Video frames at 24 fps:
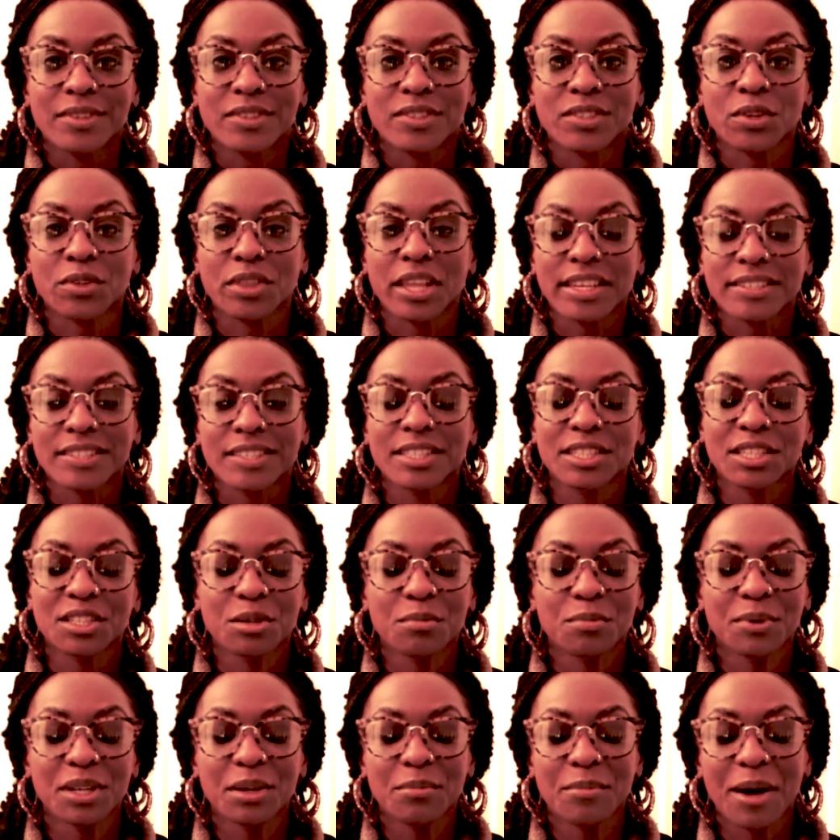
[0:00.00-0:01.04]
So that's a little
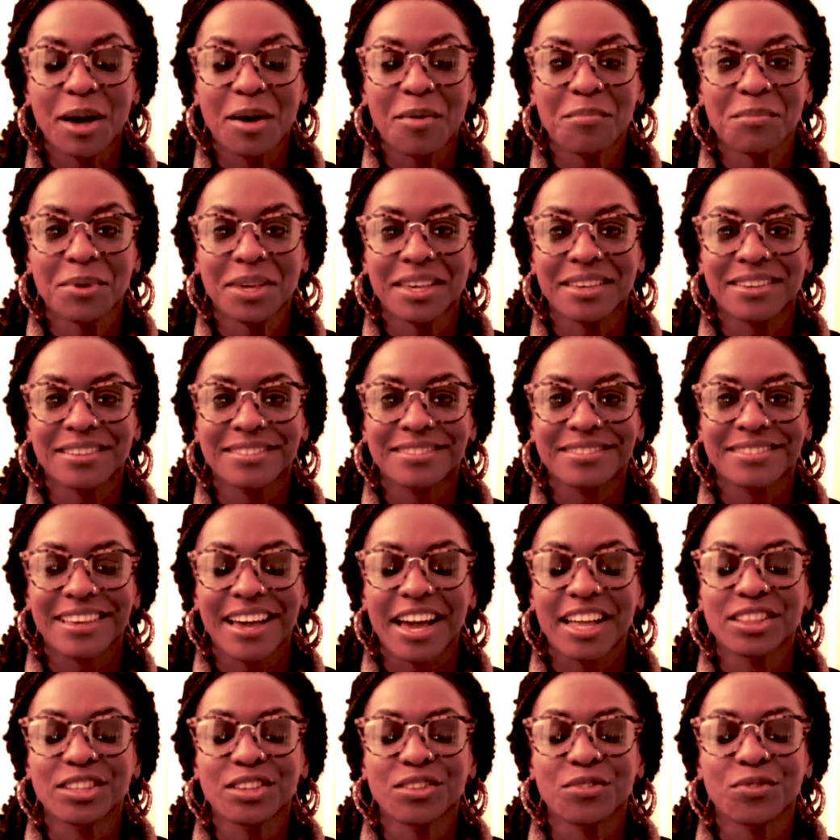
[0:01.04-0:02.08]
bit about me.
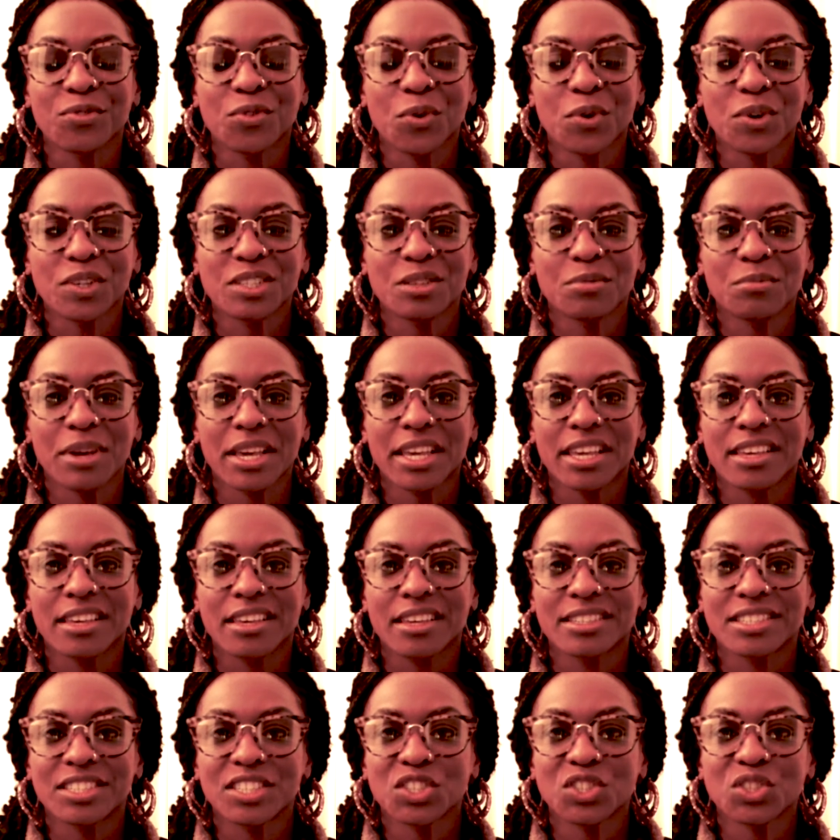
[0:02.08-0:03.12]
I look forward to making
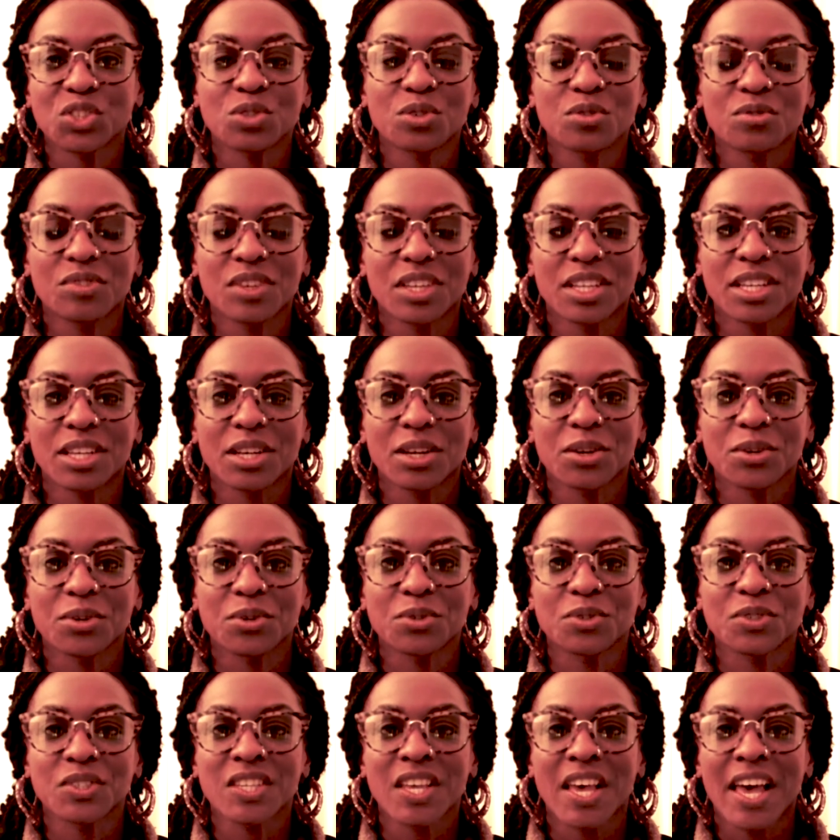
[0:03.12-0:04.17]
additional
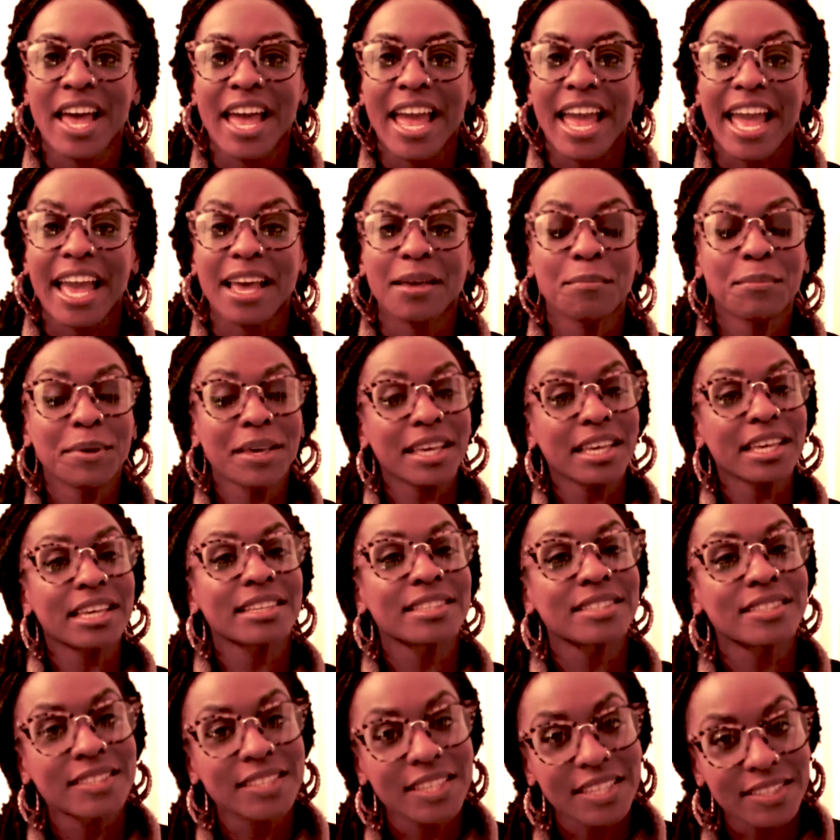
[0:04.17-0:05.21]
videos and being
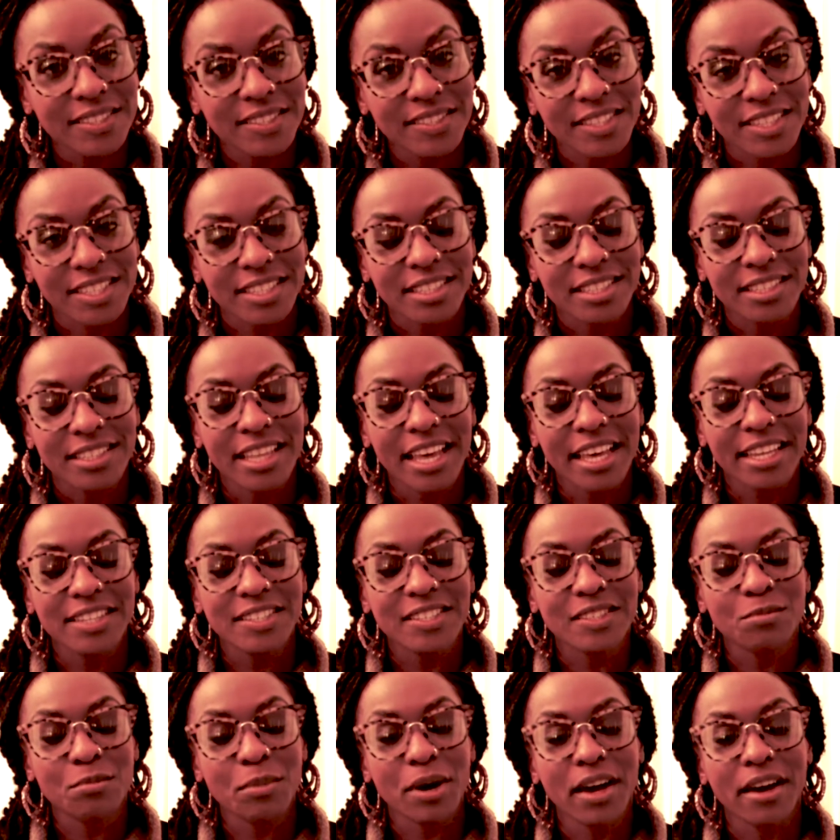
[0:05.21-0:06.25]
consistent. That
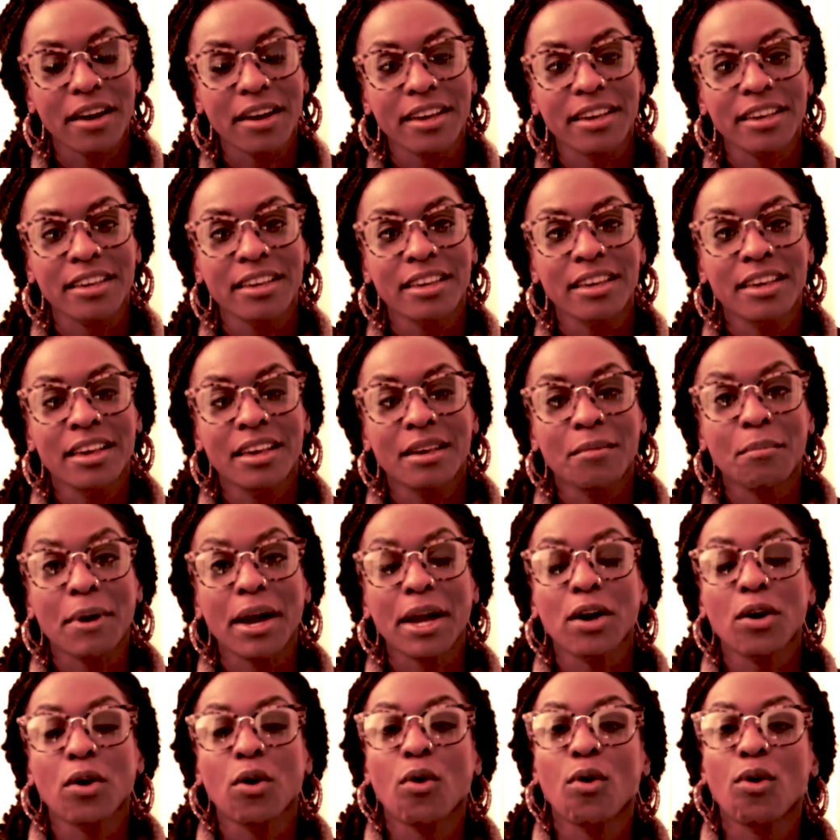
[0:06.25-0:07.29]
is my
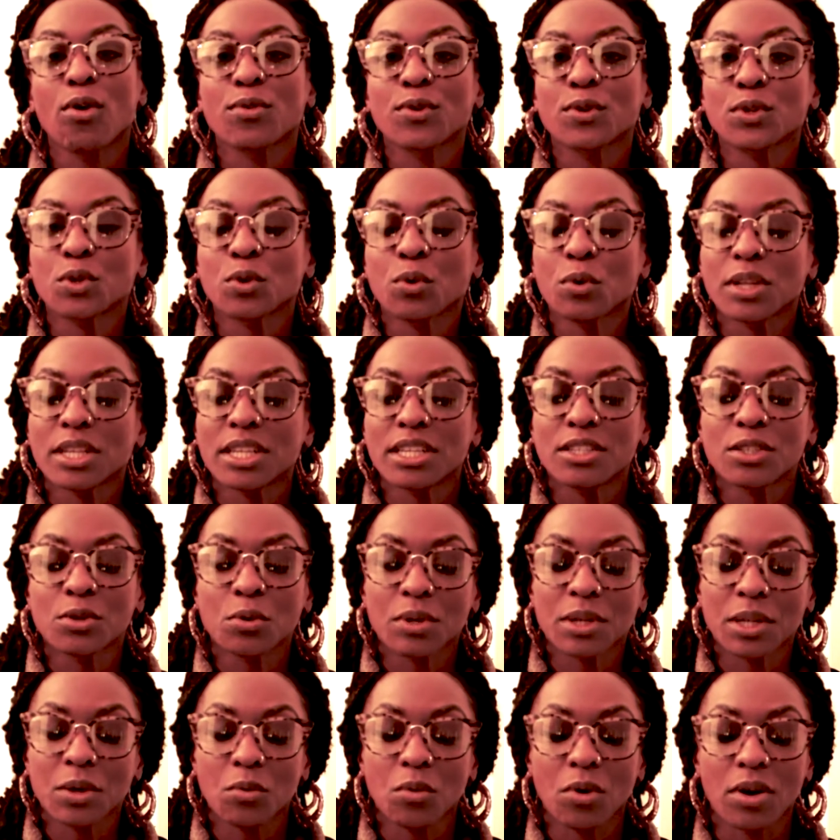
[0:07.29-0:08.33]
goal for
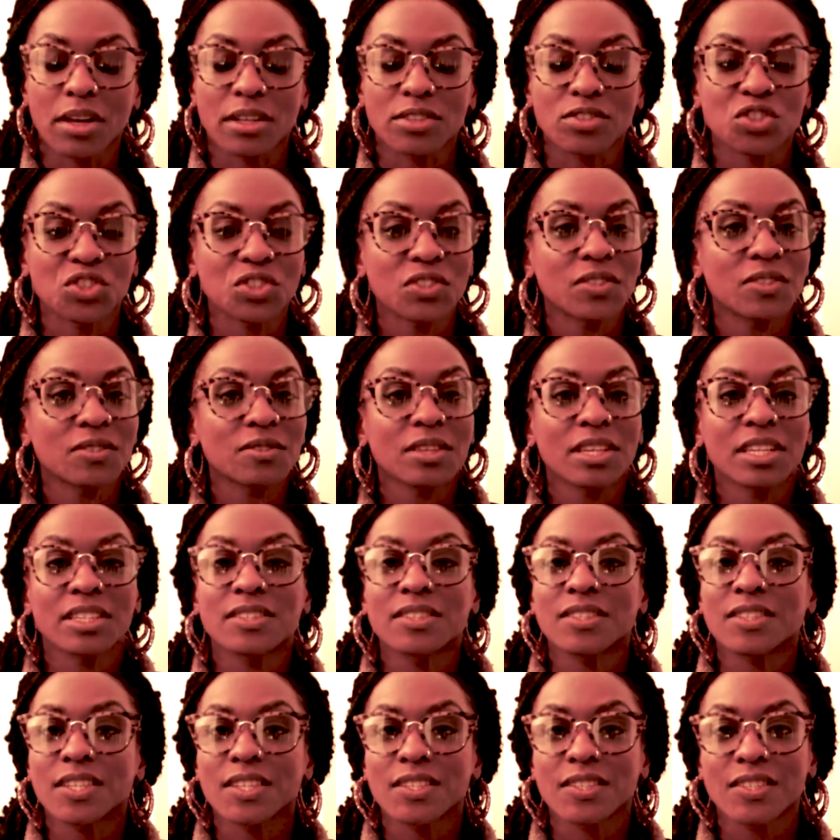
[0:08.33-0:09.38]
2021, just
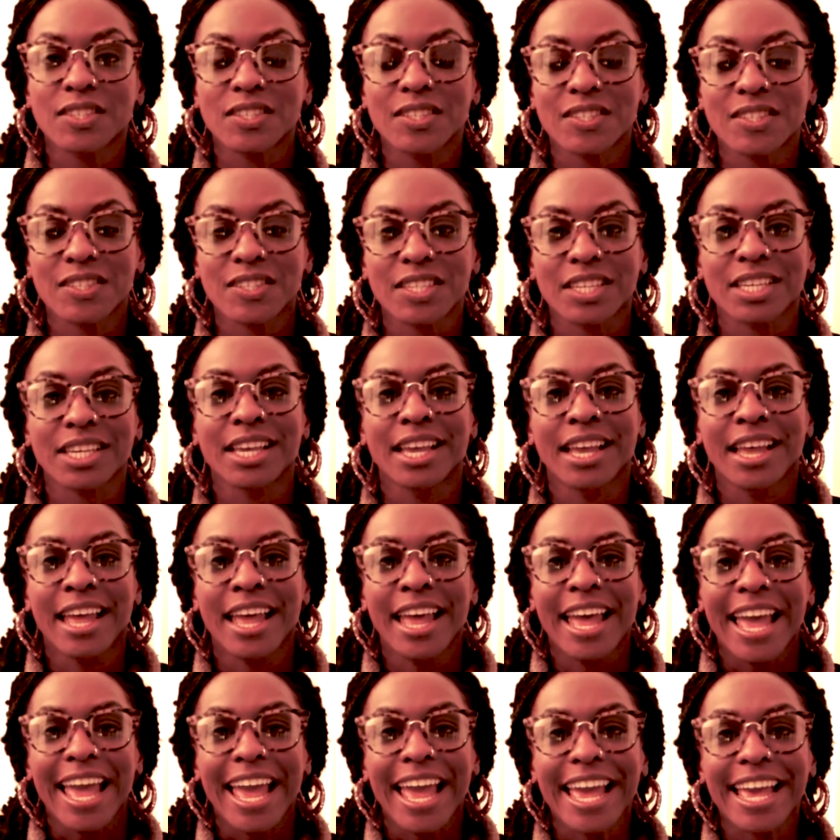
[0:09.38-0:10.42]
consistency.
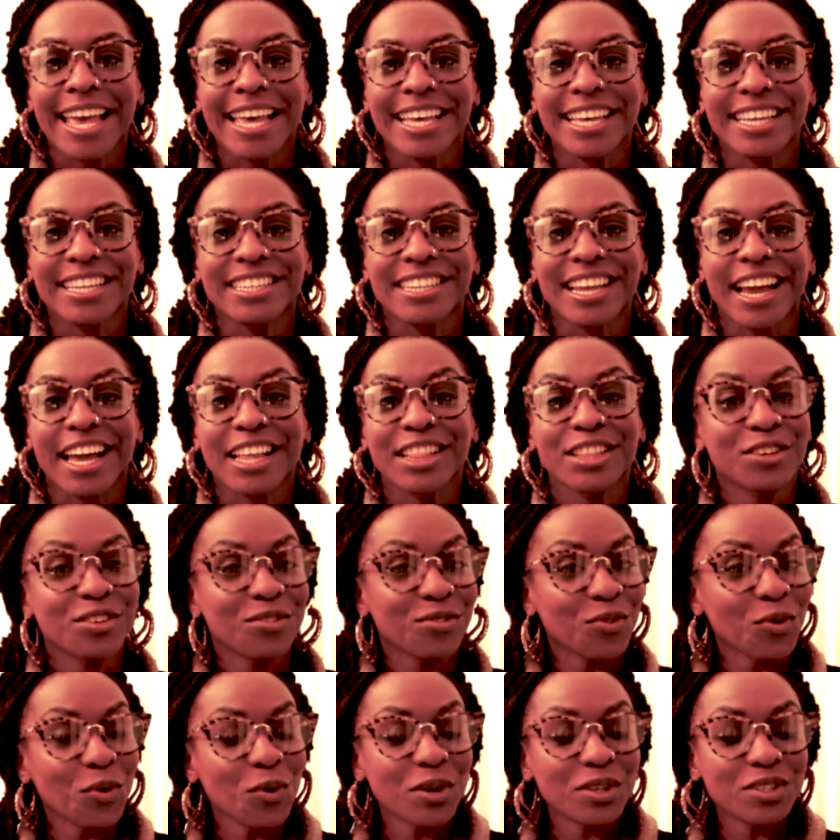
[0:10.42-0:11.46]
And I look
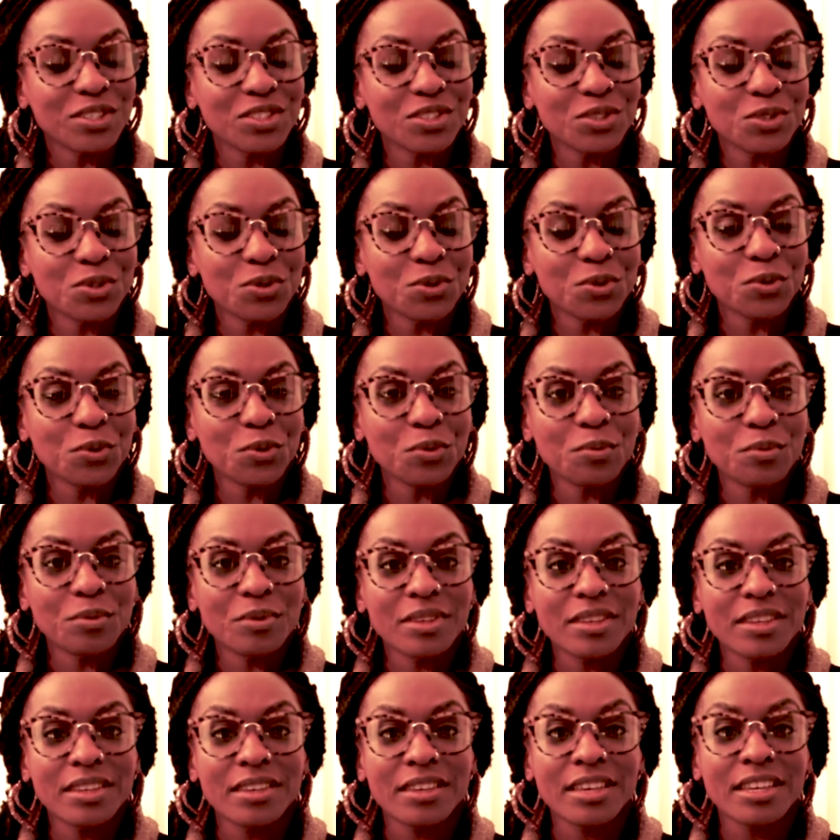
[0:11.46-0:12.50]
forward to
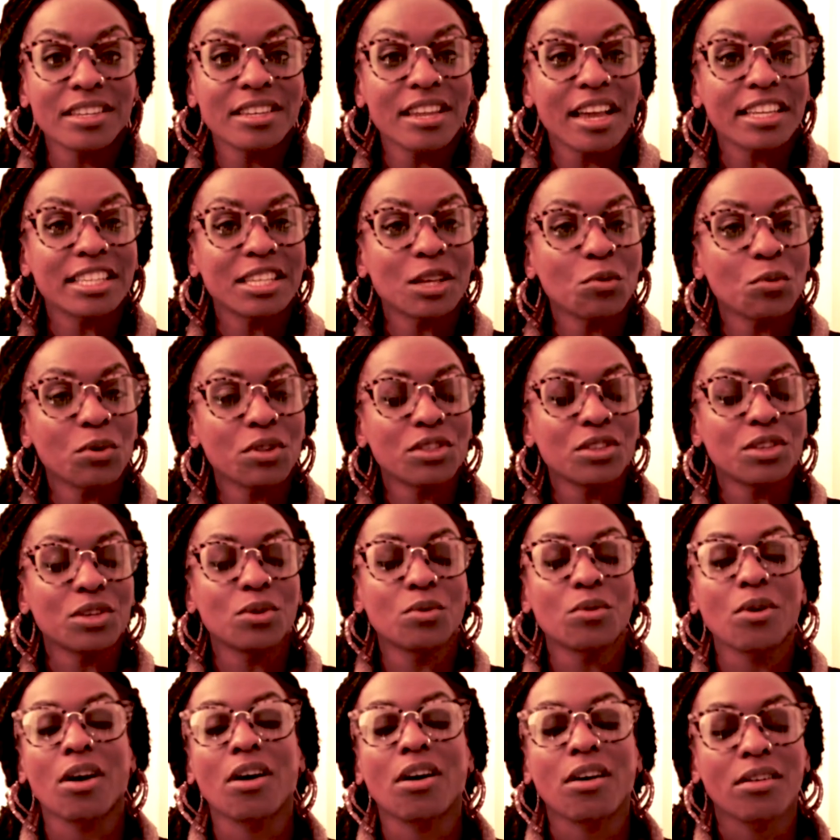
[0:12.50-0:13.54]
connecting with you
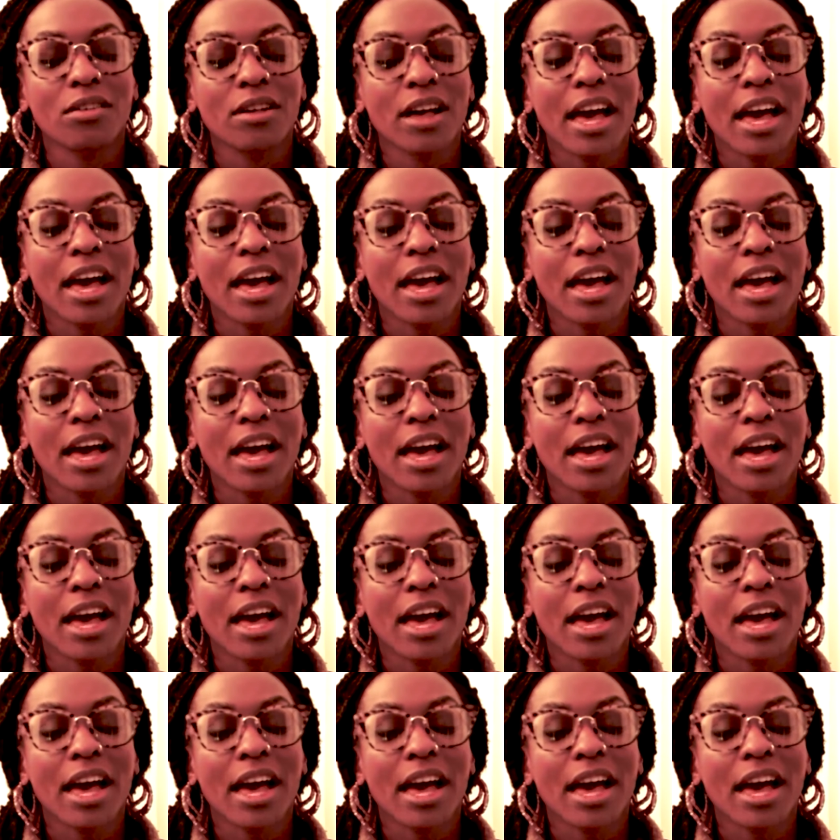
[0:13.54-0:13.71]
all.